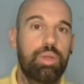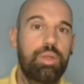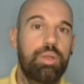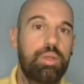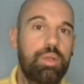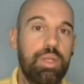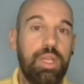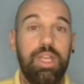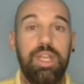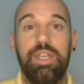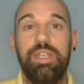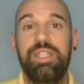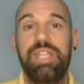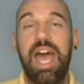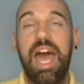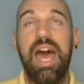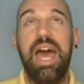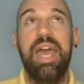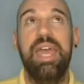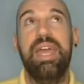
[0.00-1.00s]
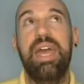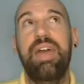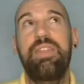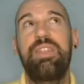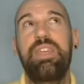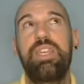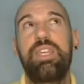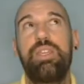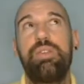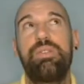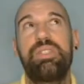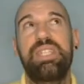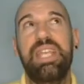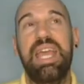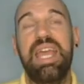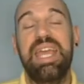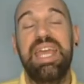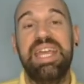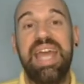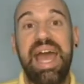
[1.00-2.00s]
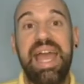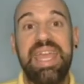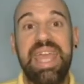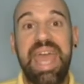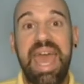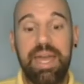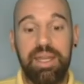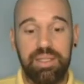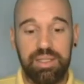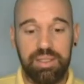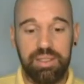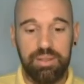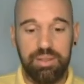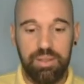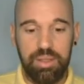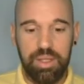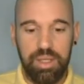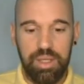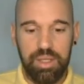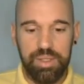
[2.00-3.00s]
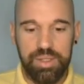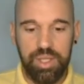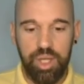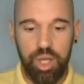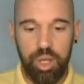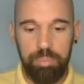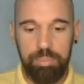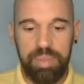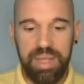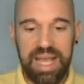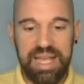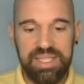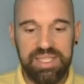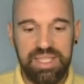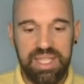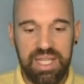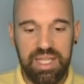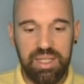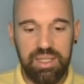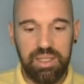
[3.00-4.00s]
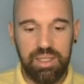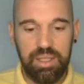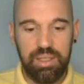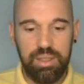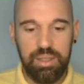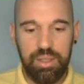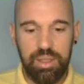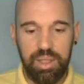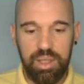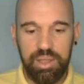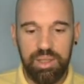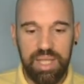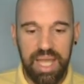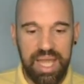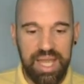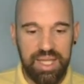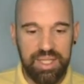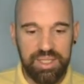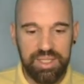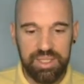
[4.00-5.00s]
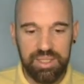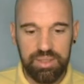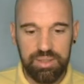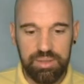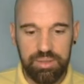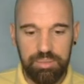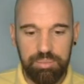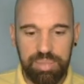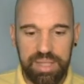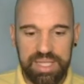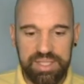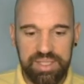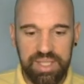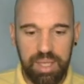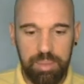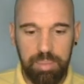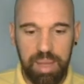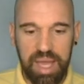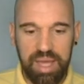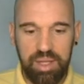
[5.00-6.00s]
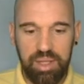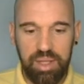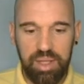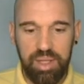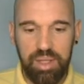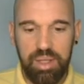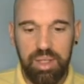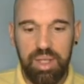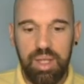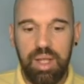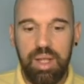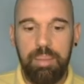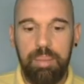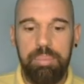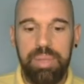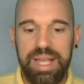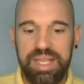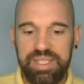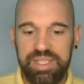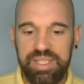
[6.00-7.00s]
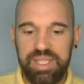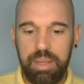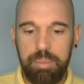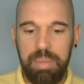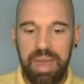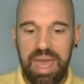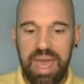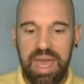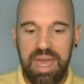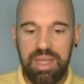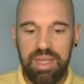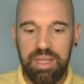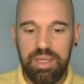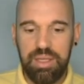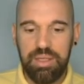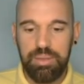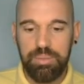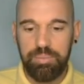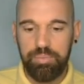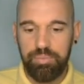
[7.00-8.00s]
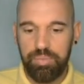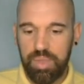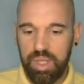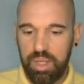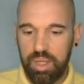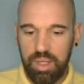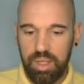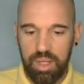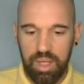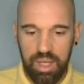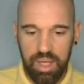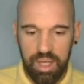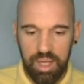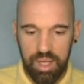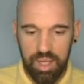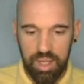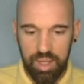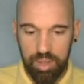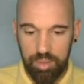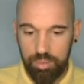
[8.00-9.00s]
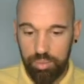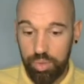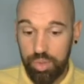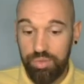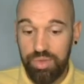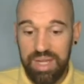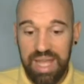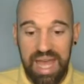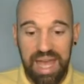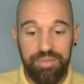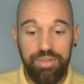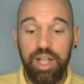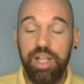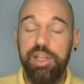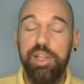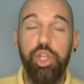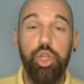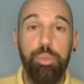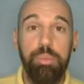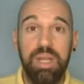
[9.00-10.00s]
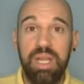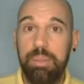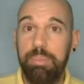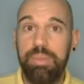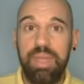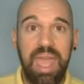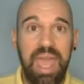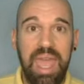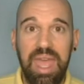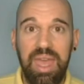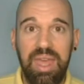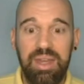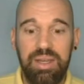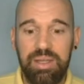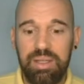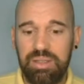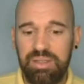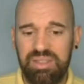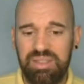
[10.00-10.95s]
In Thai, I think you say kayak. So plastic, light, plastic bottle, plastic bag. We even have aluminum can.